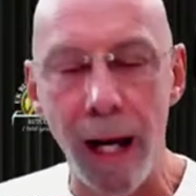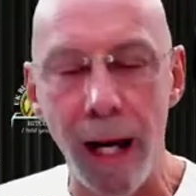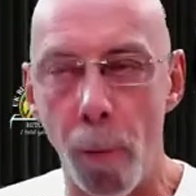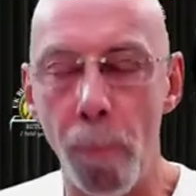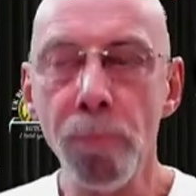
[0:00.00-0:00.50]

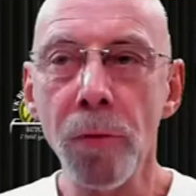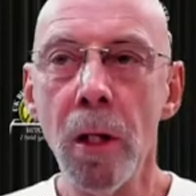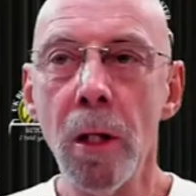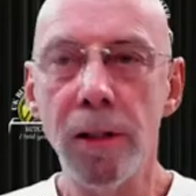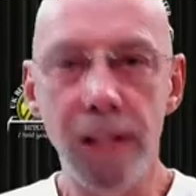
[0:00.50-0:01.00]
Now,
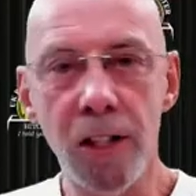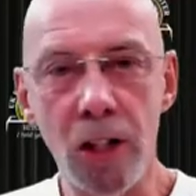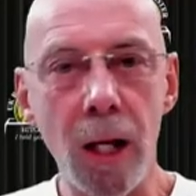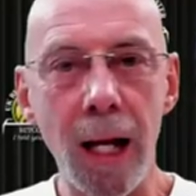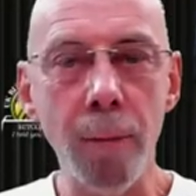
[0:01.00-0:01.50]

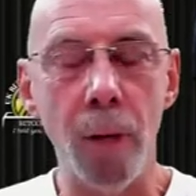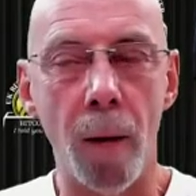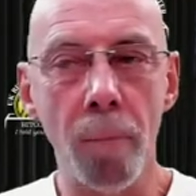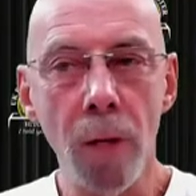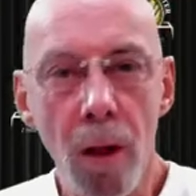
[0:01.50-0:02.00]
disclaimer,